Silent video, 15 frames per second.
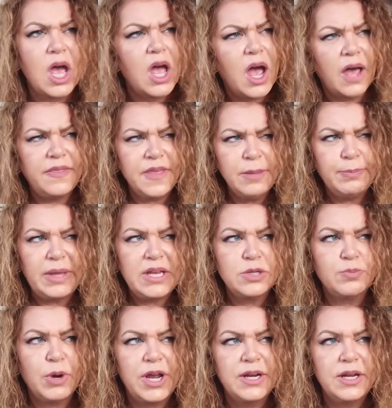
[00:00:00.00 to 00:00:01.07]
I think peach
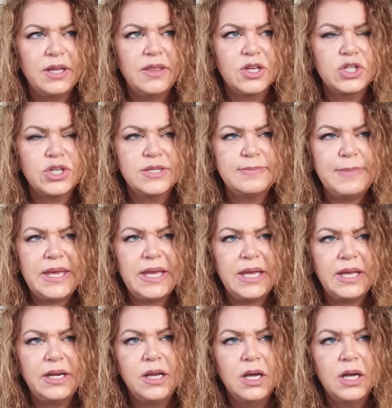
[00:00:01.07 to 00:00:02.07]
brandy that she's made,